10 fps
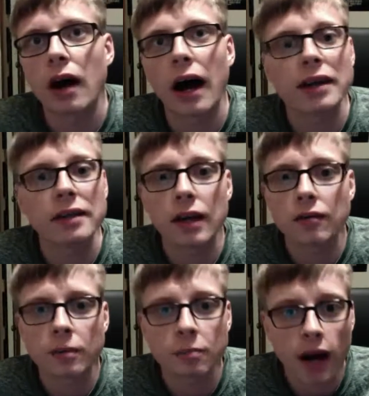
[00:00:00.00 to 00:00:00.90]
I didn't have
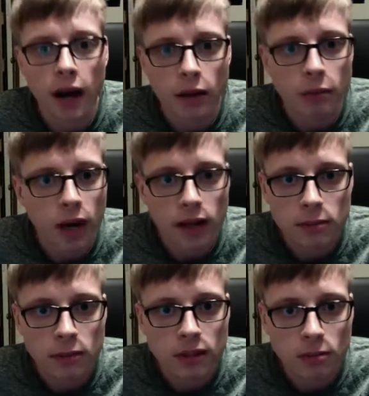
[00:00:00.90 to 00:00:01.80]
to buy
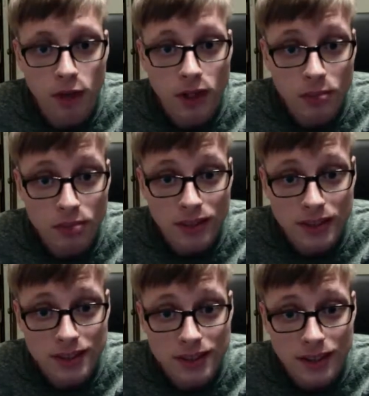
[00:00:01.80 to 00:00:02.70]
them on the
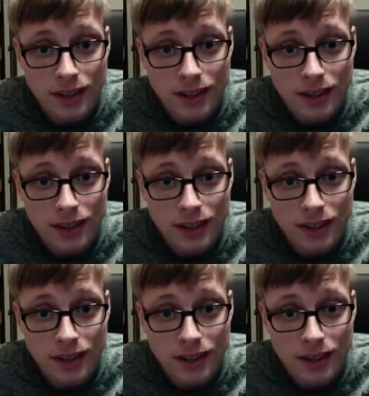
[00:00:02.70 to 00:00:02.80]
marketplace.